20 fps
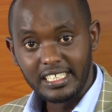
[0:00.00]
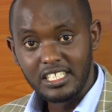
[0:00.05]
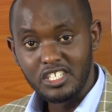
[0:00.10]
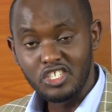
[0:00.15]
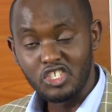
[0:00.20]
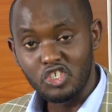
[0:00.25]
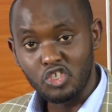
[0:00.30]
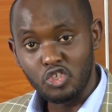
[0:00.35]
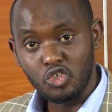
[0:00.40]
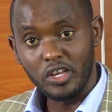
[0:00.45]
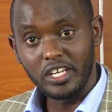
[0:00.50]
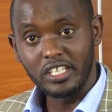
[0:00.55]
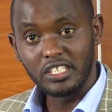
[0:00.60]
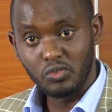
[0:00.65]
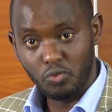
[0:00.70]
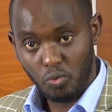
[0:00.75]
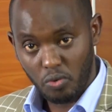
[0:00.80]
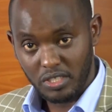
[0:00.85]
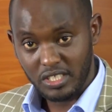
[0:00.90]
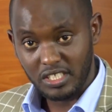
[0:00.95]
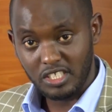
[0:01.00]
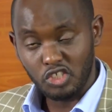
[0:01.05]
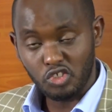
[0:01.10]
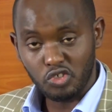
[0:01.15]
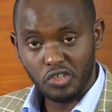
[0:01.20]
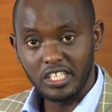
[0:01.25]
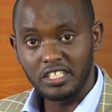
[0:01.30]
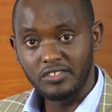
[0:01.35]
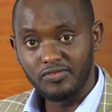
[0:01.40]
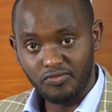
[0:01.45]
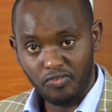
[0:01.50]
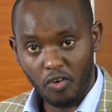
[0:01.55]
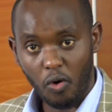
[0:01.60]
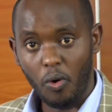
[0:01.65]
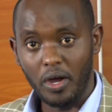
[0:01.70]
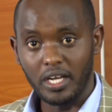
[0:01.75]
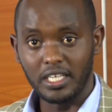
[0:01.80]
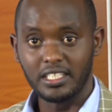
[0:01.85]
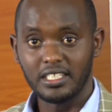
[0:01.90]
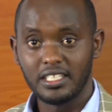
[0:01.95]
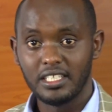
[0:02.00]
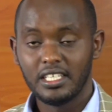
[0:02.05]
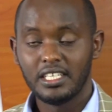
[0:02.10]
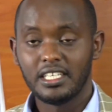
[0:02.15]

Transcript: straightforward.